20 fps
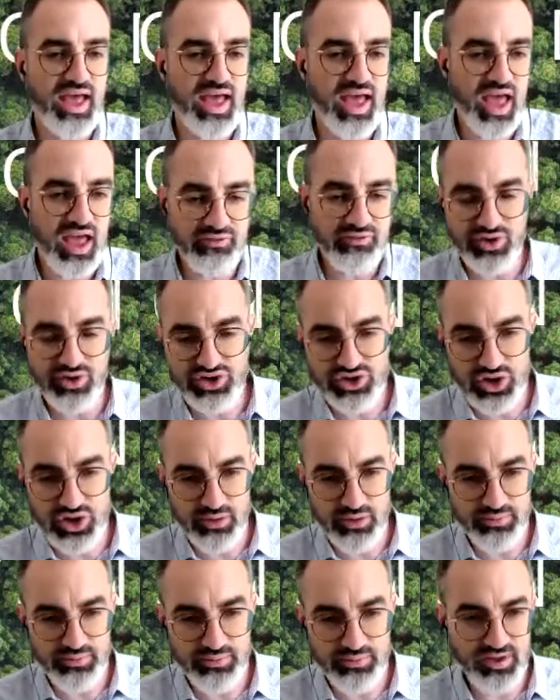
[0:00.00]
every
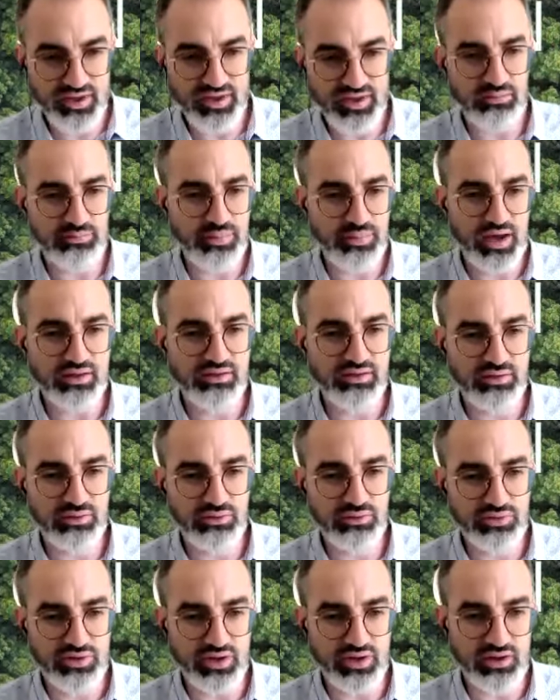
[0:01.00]
job is being impacted
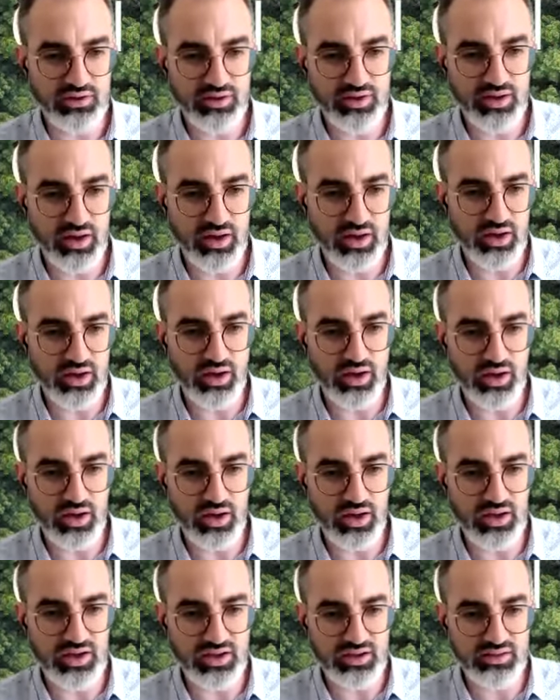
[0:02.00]
today.
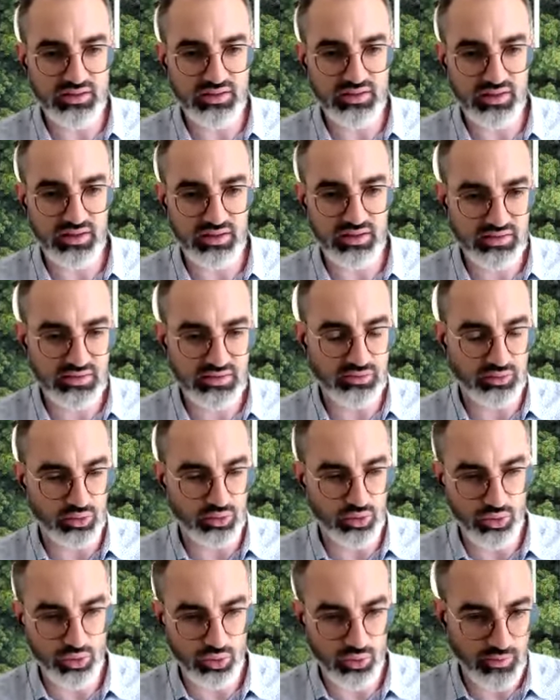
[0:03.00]
Uh, it's it's
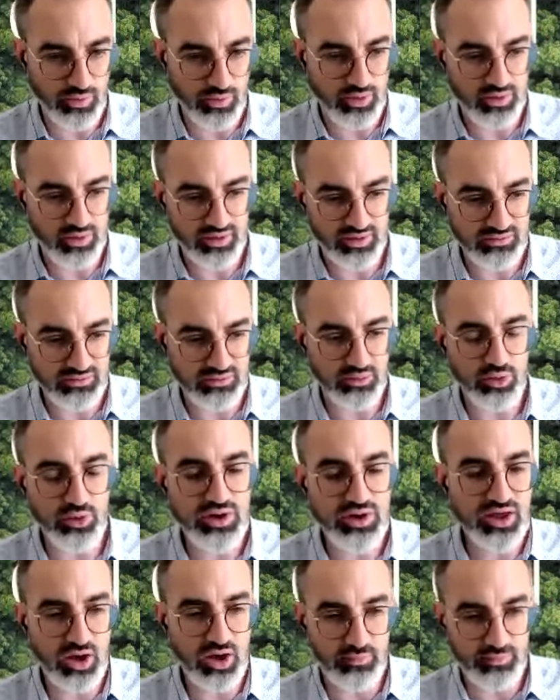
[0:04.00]
slow, uh, it's
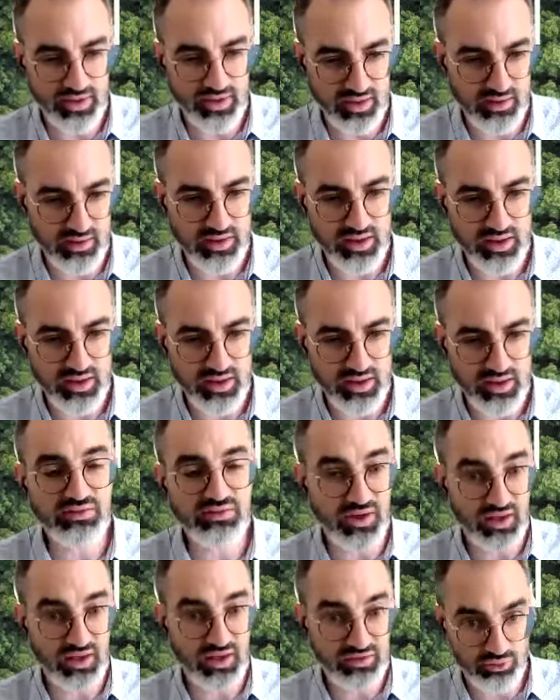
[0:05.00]
slowly coming. It's
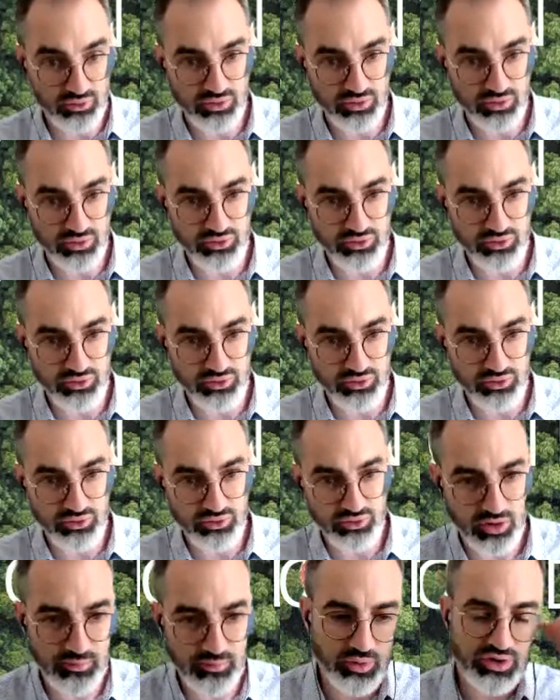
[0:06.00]
faster in Europe, but
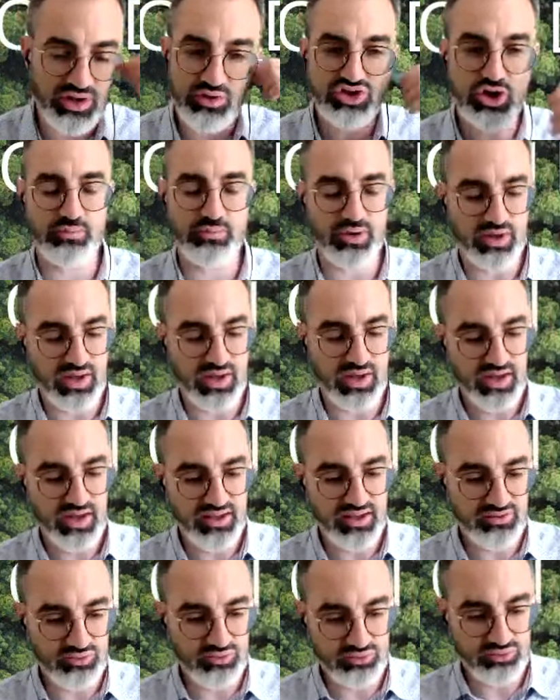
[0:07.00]
every job
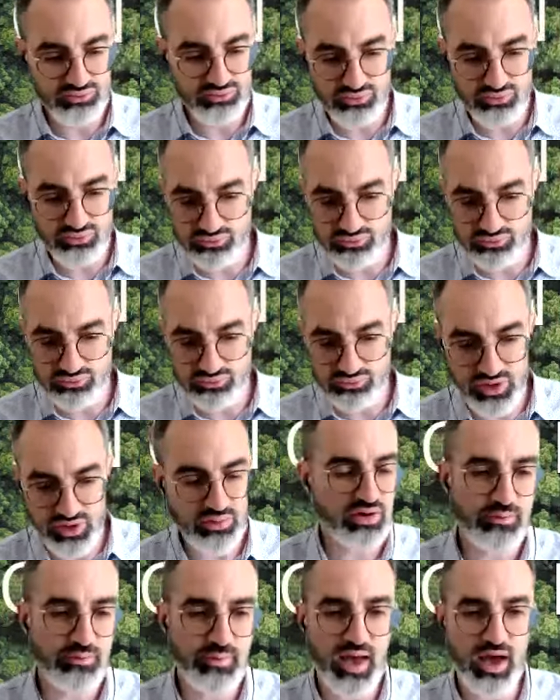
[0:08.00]
is
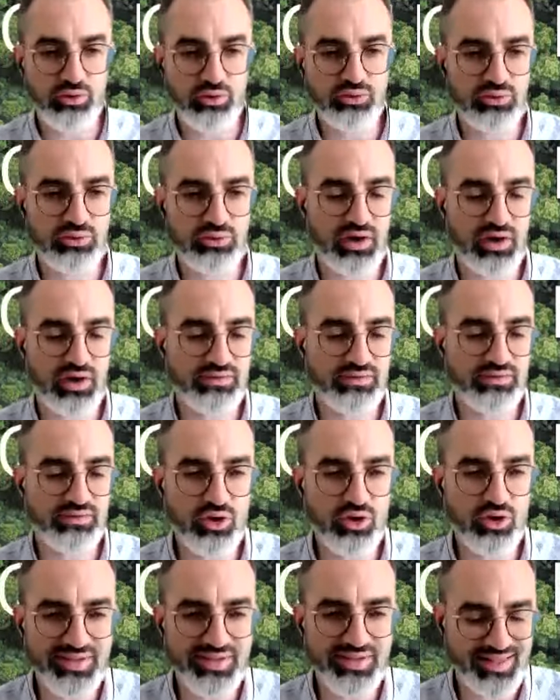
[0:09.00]
required somehow to have some
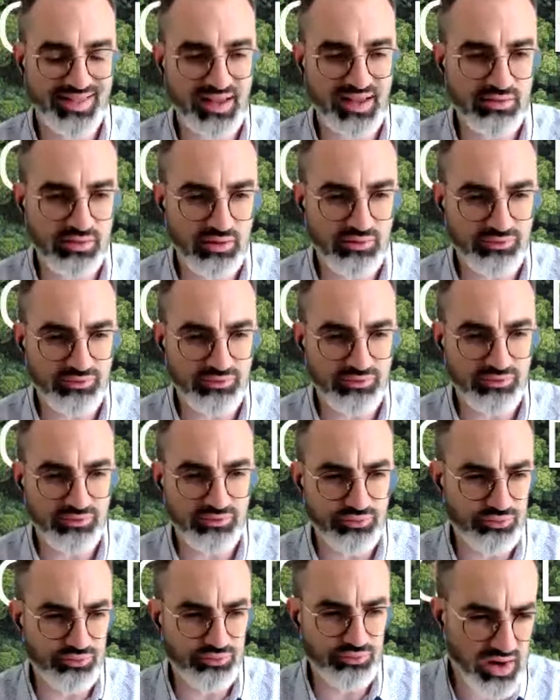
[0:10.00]
sense of
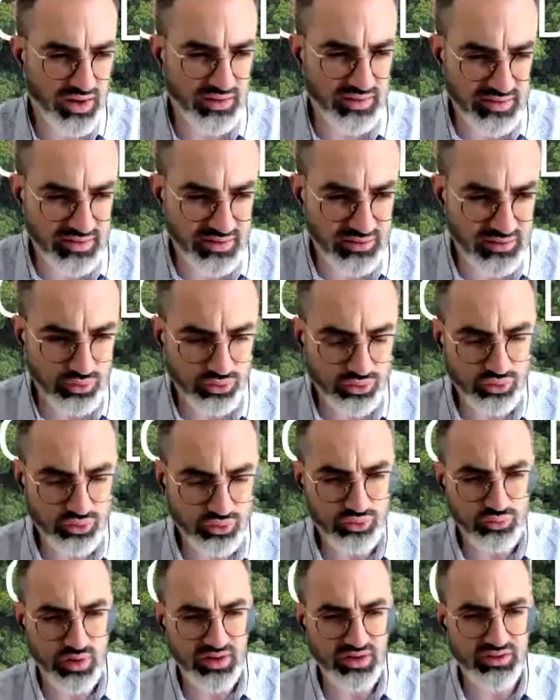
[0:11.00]
what is CO2,
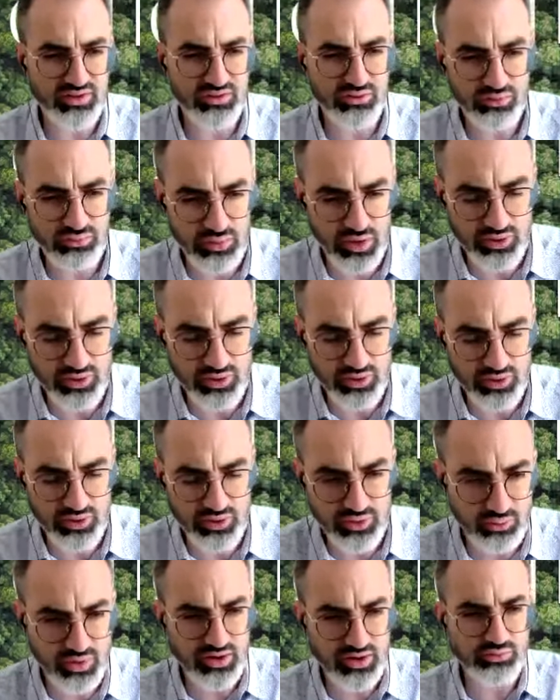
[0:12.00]
what is water,
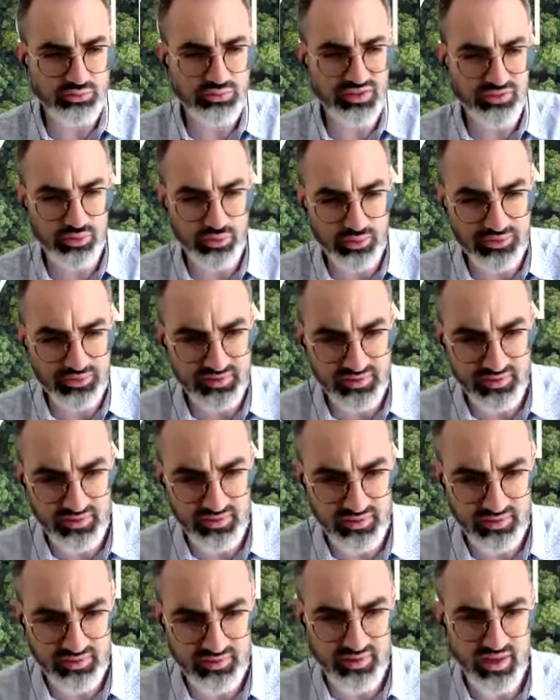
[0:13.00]
what are
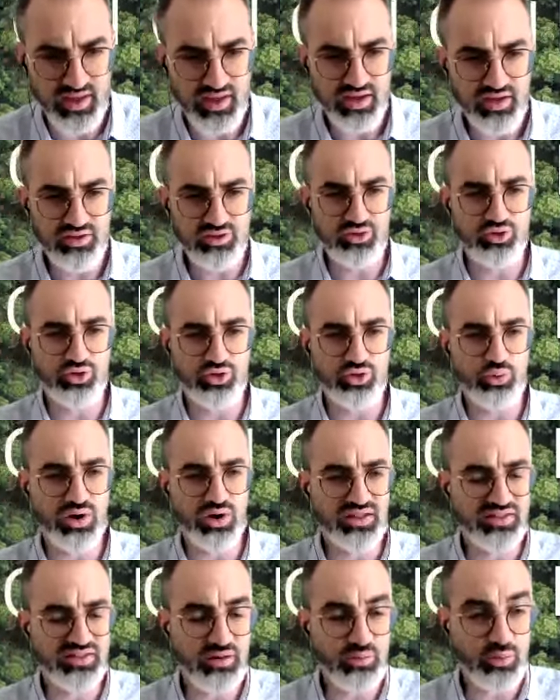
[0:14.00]
resources, you know, what
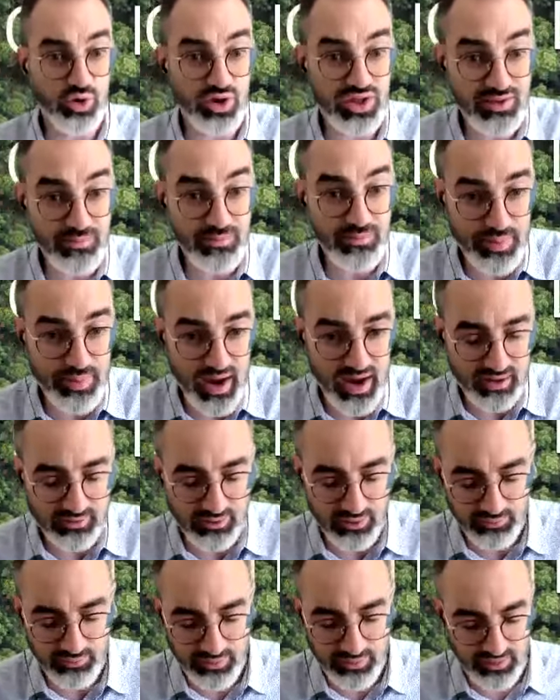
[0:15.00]
is our impact
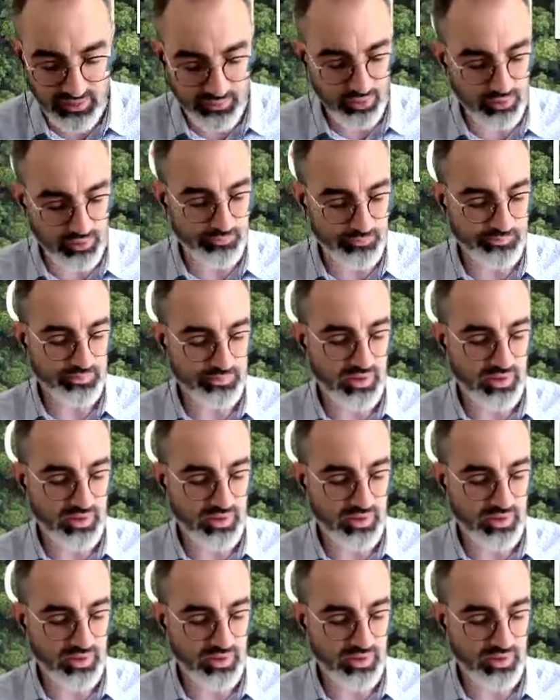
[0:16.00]
on people.